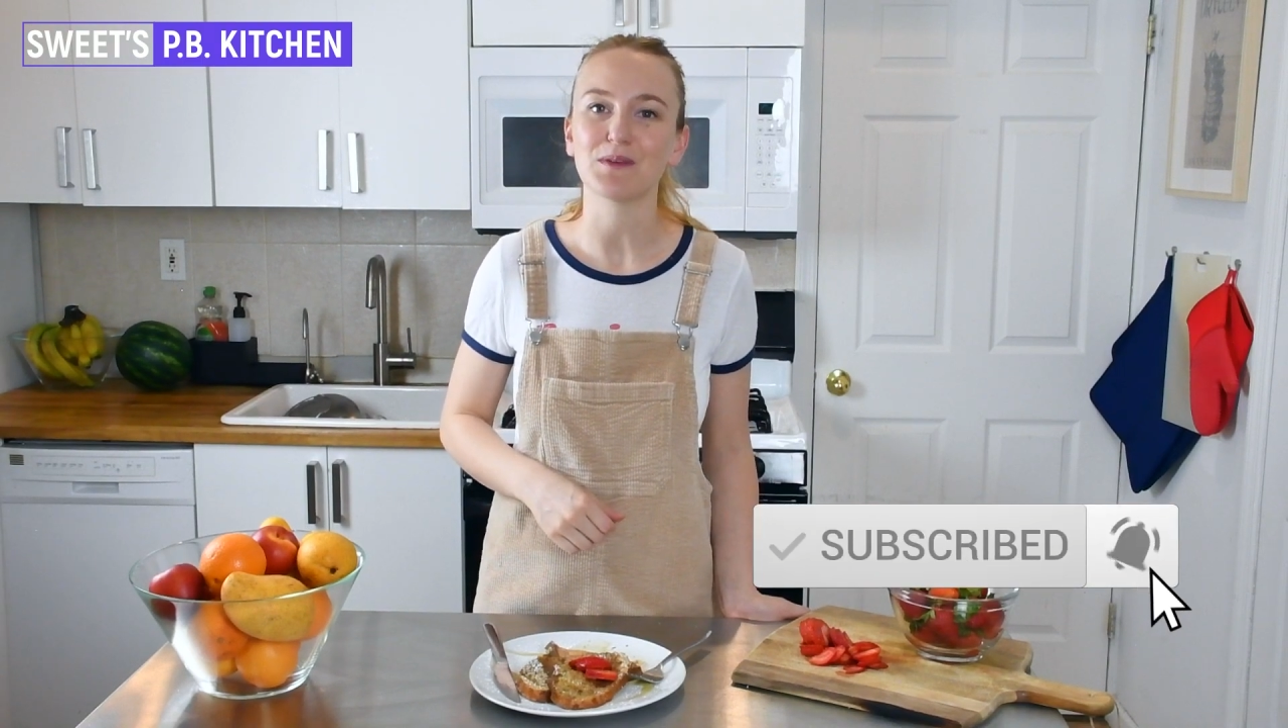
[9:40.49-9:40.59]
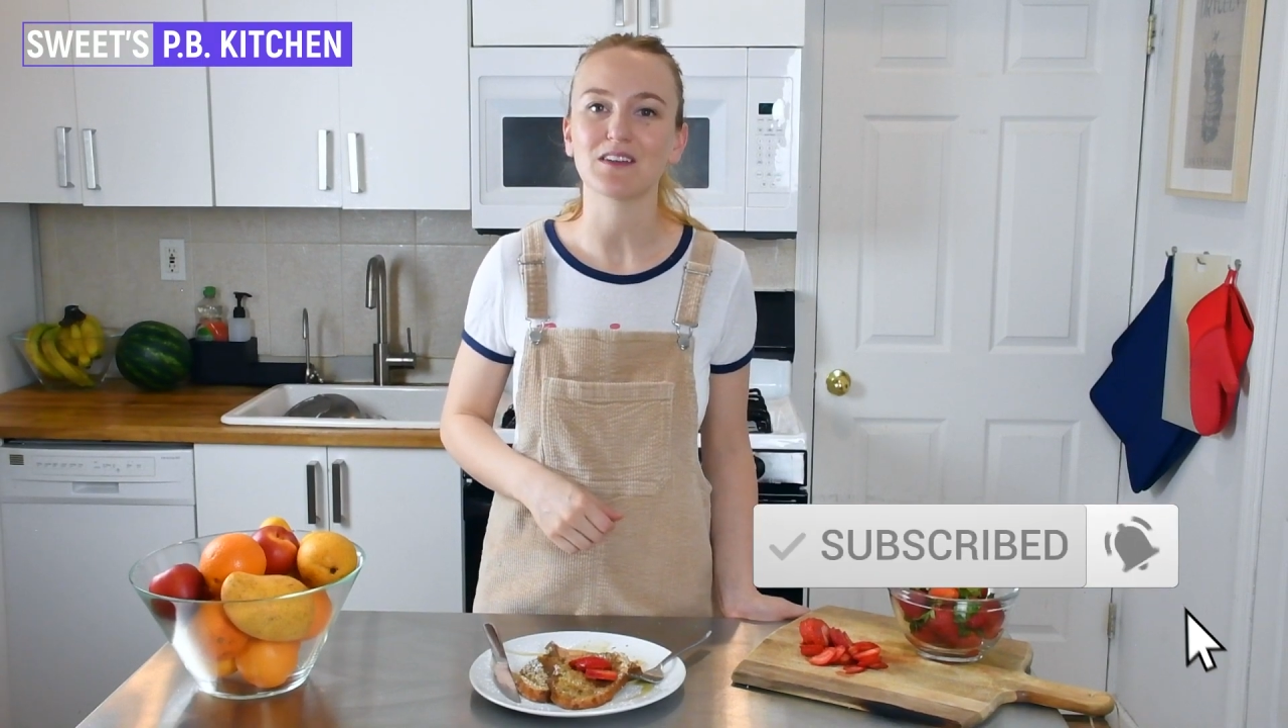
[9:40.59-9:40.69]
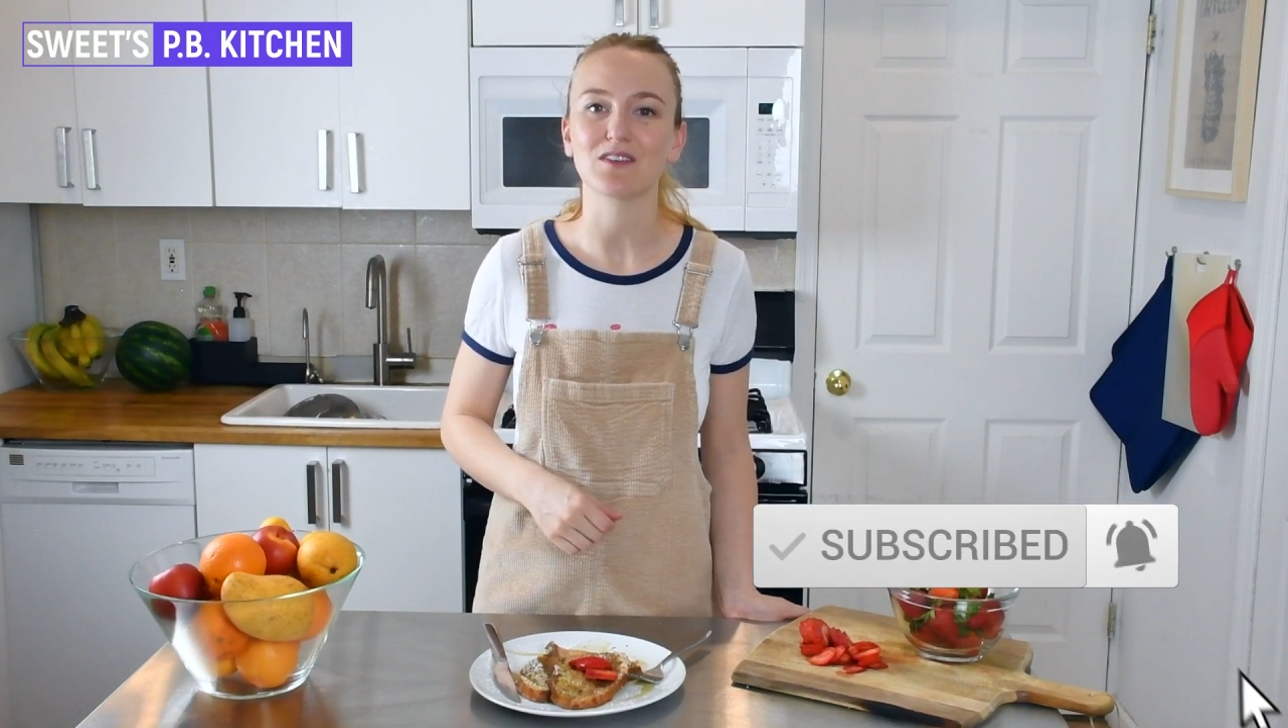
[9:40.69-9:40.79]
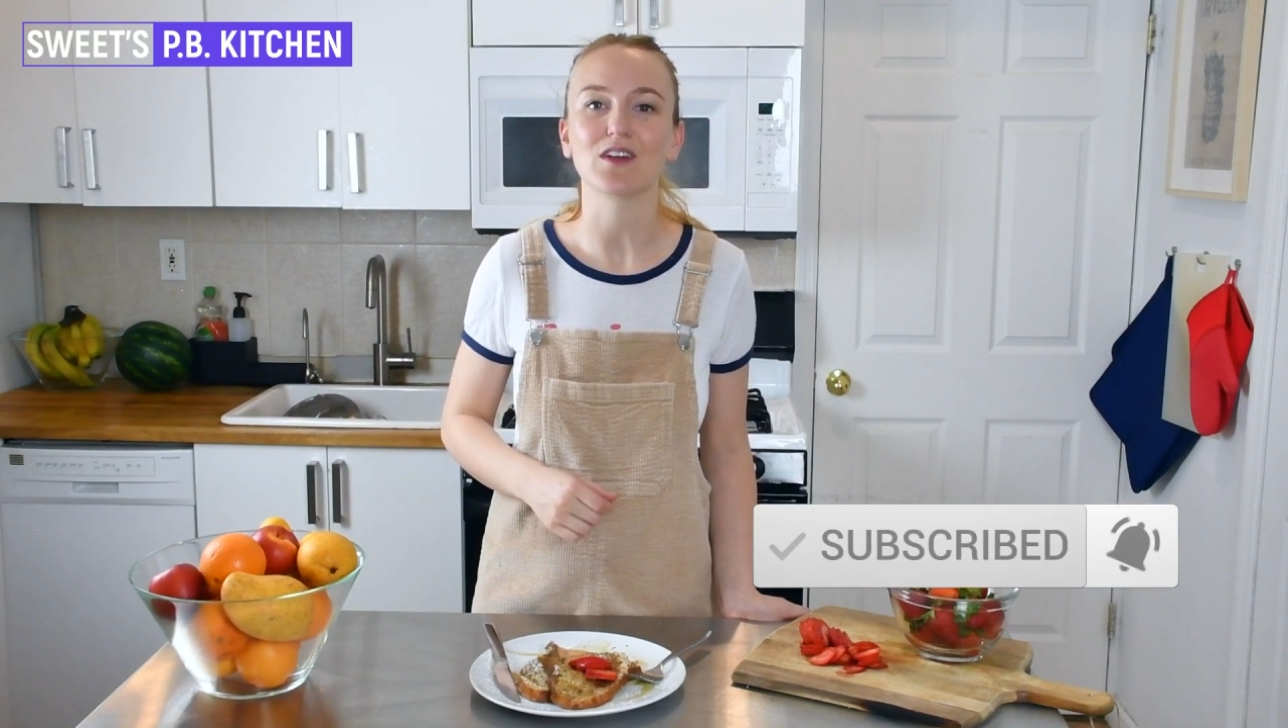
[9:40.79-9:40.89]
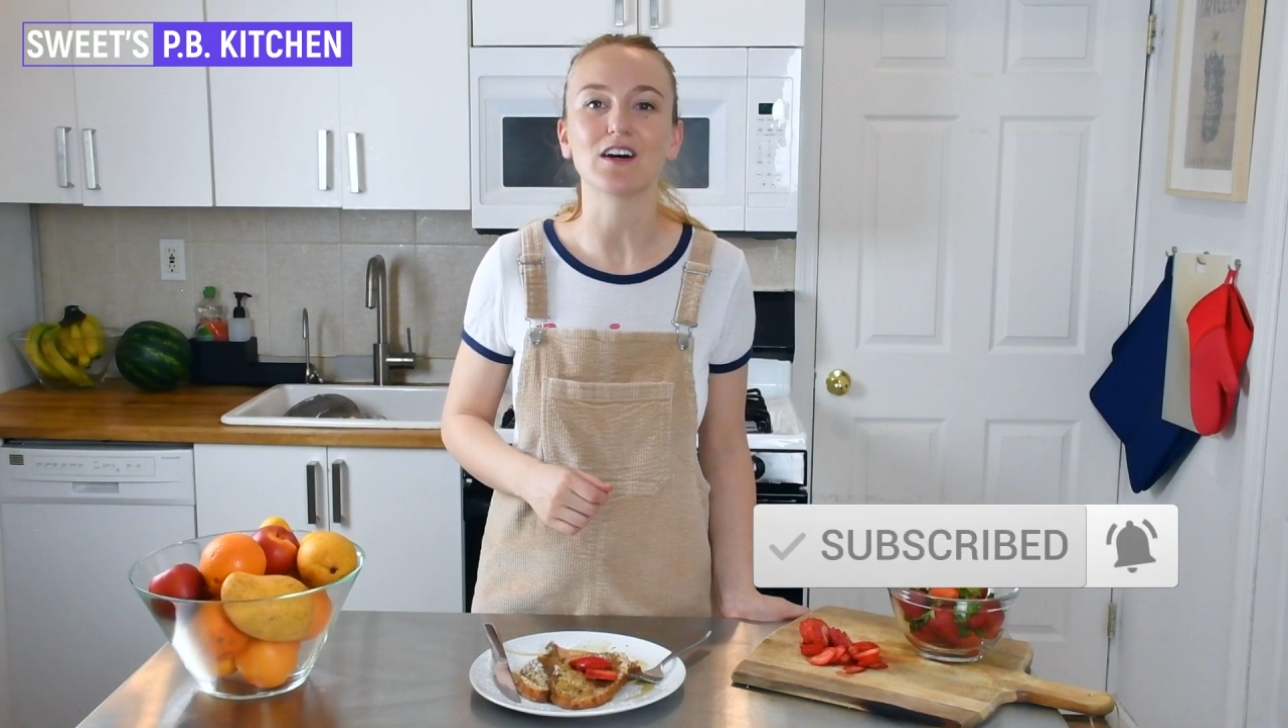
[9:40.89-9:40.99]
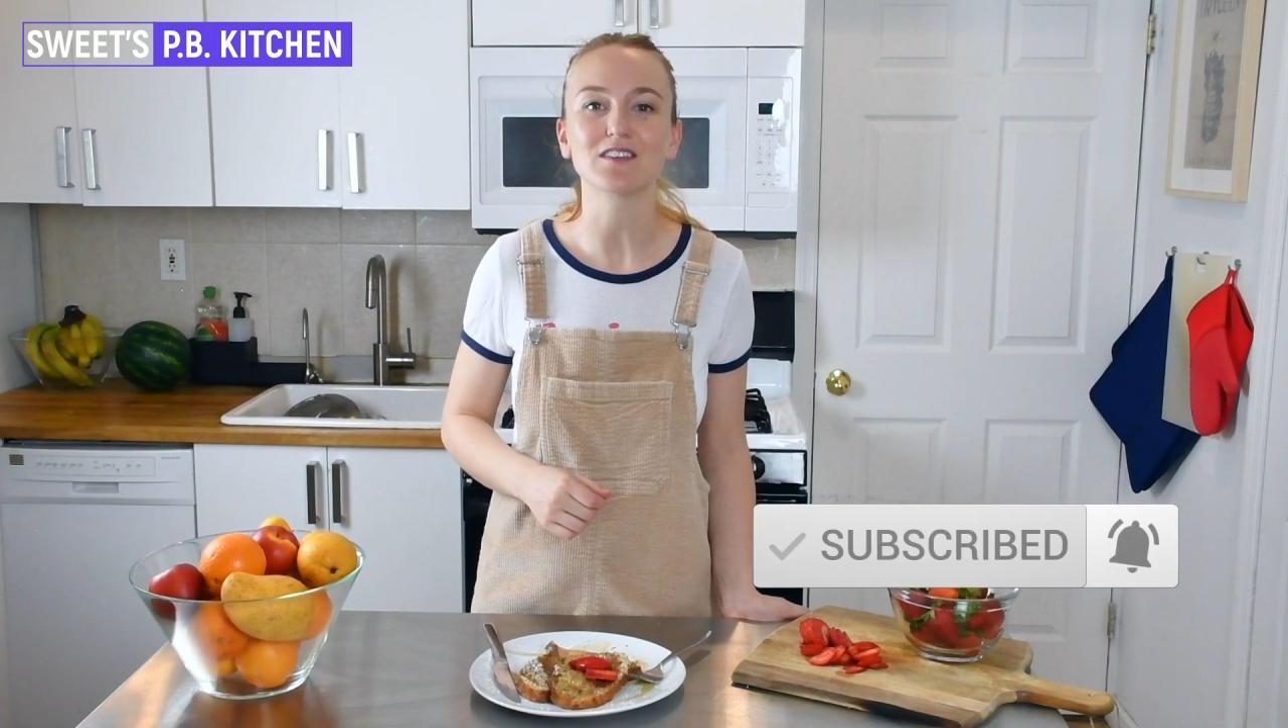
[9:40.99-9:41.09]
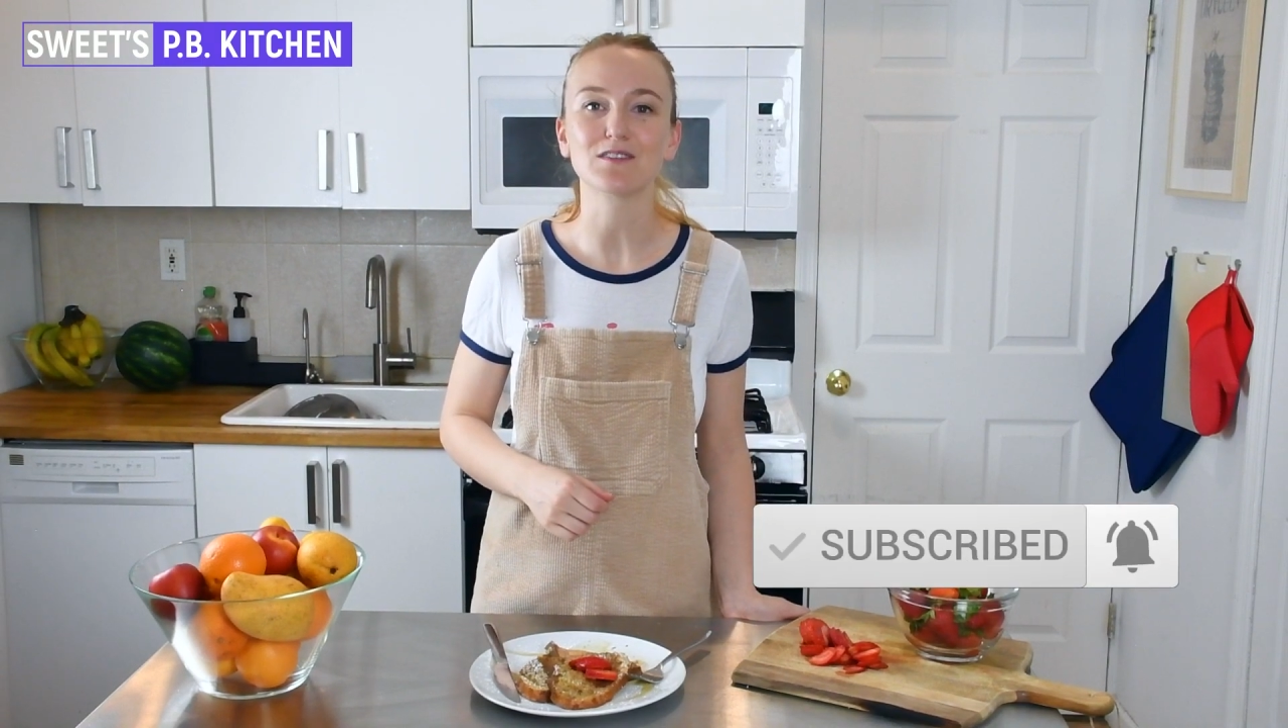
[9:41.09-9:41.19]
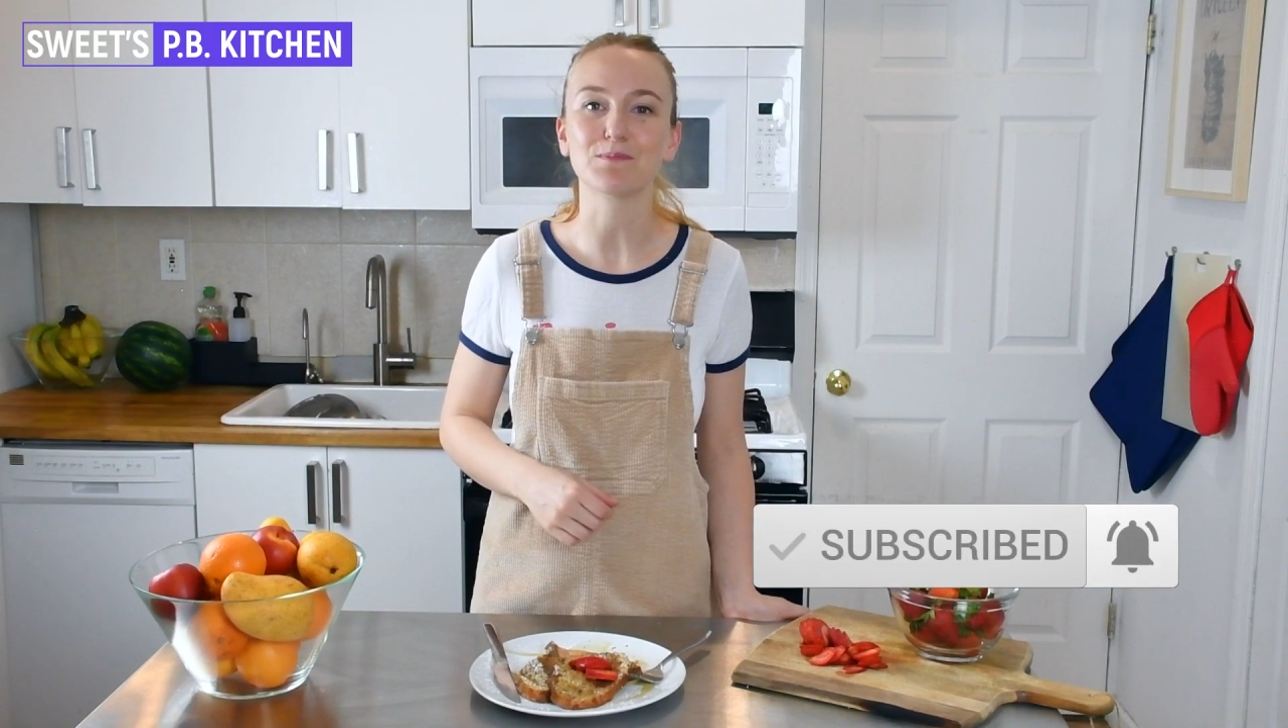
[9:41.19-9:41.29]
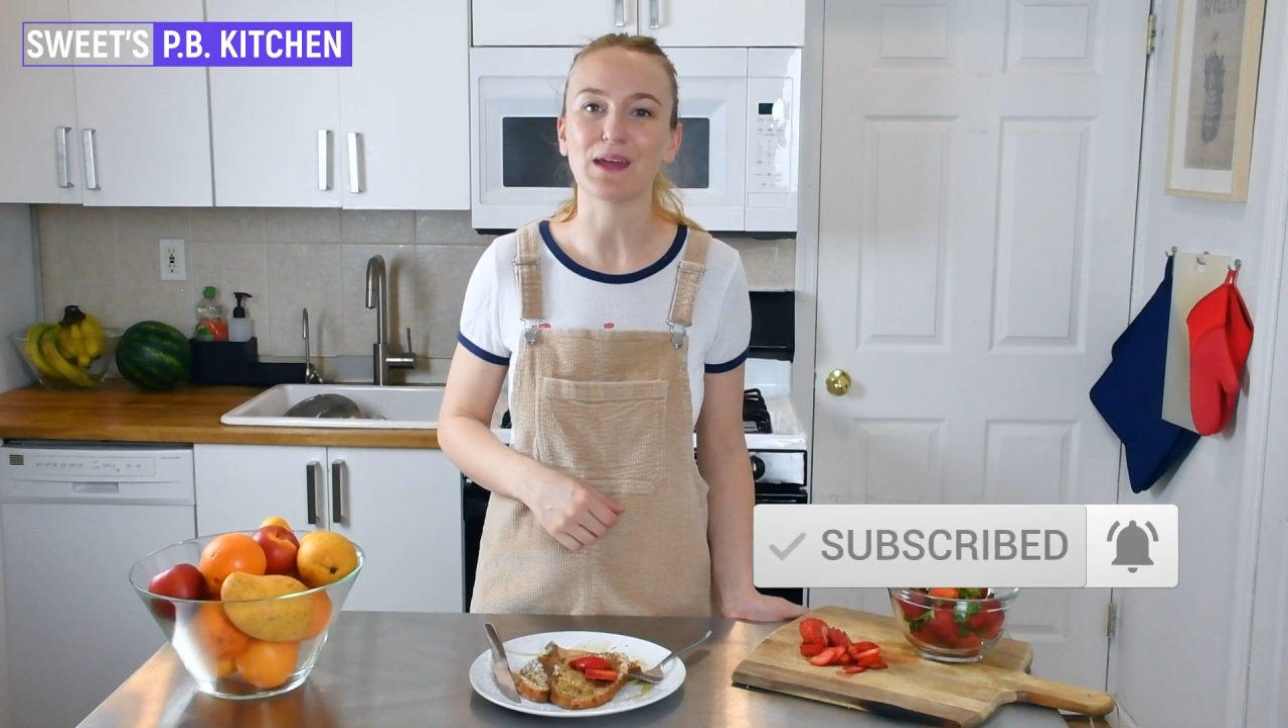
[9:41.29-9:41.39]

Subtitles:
because lots of